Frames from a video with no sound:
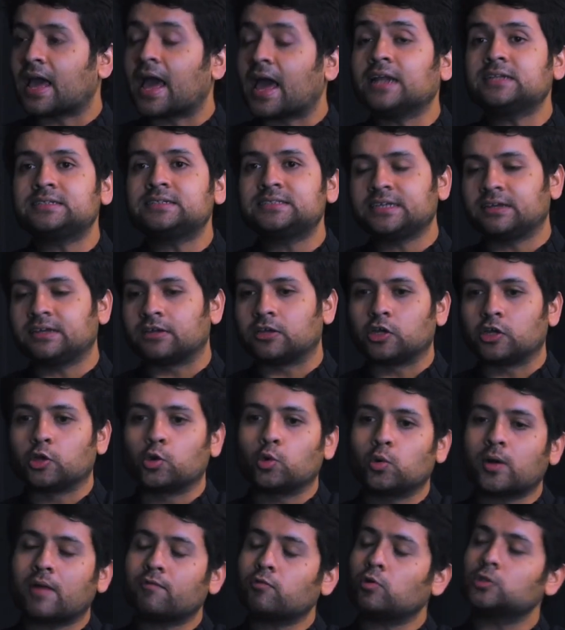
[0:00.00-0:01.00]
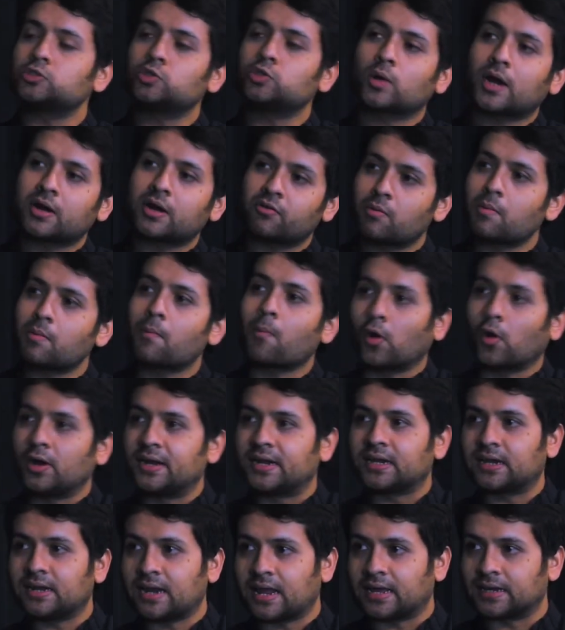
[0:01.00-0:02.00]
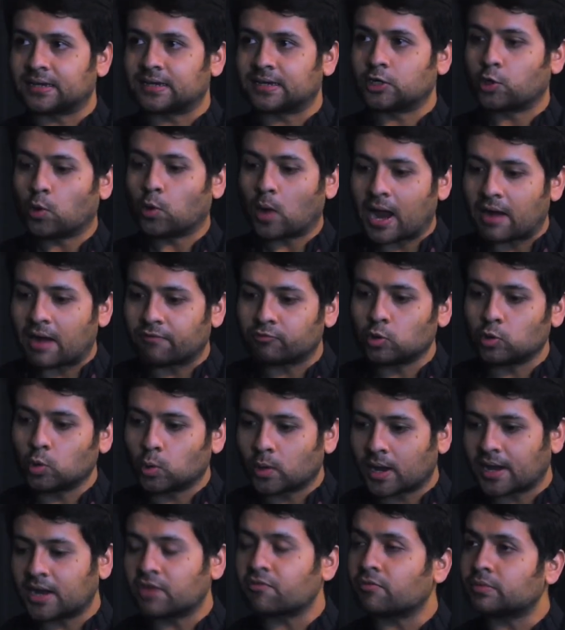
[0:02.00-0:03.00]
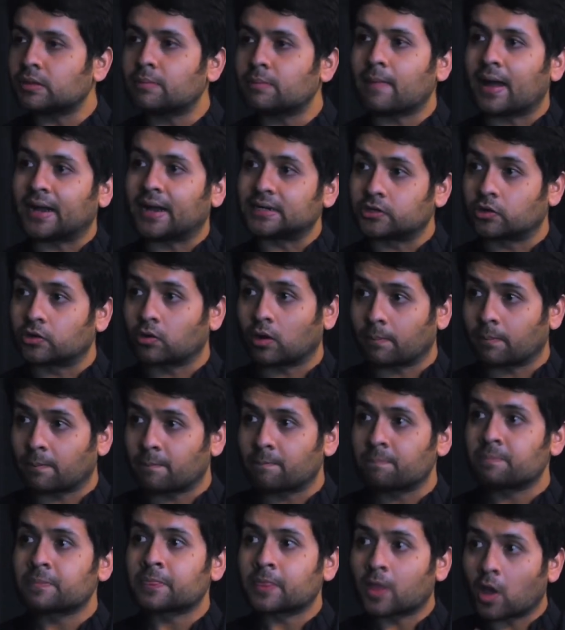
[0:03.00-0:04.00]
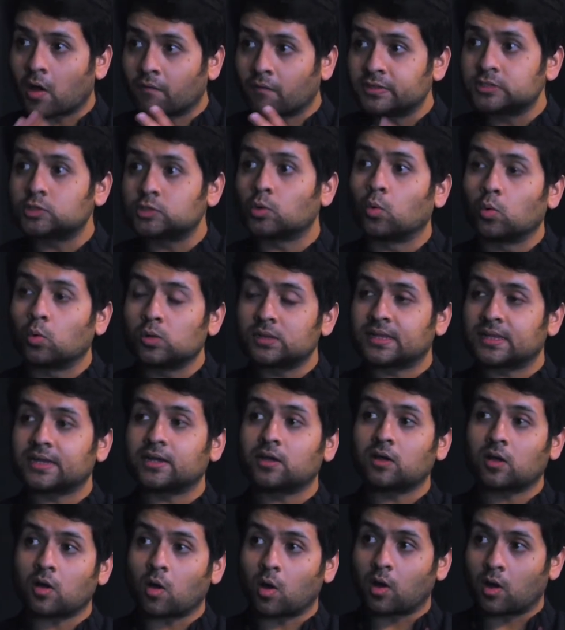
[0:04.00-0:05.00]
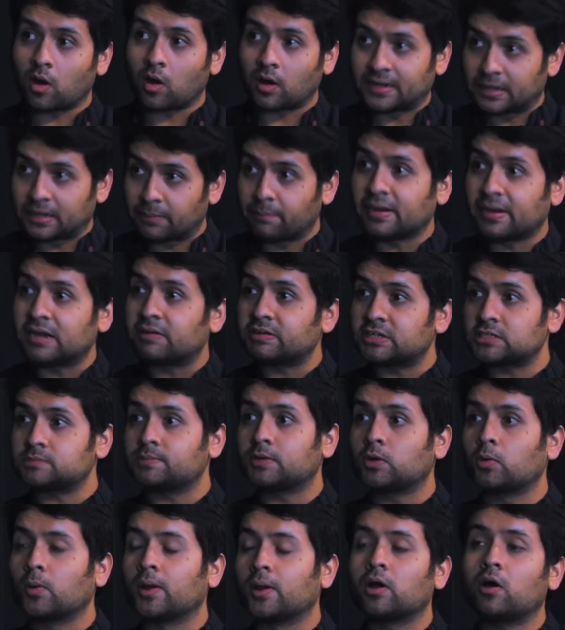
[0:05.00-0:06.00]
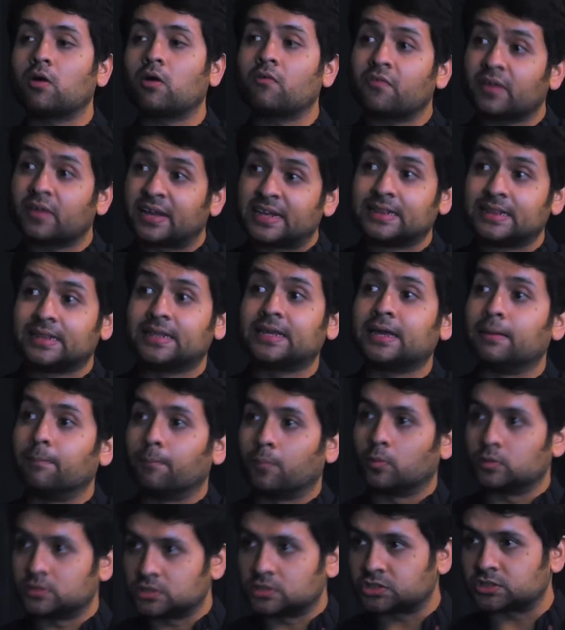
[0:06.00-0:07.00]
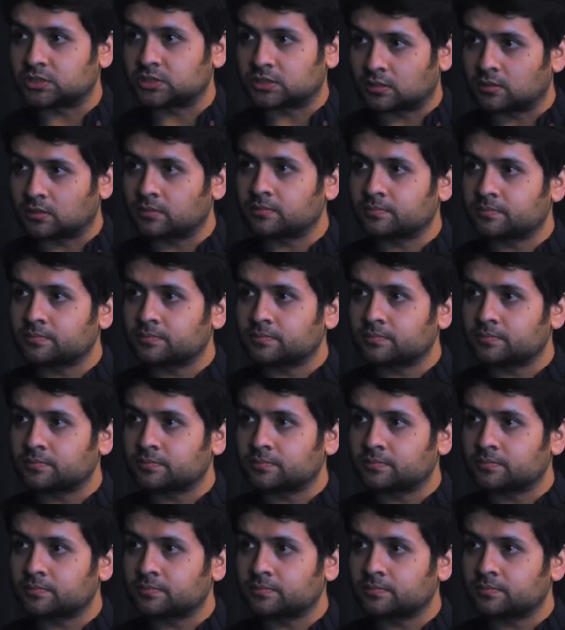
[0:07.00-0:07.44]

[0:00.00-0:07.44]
And see, you don't have to also look at it from a political angle. You have to look at it from the backdrop of this whole debate which has been going off Hindi imposition.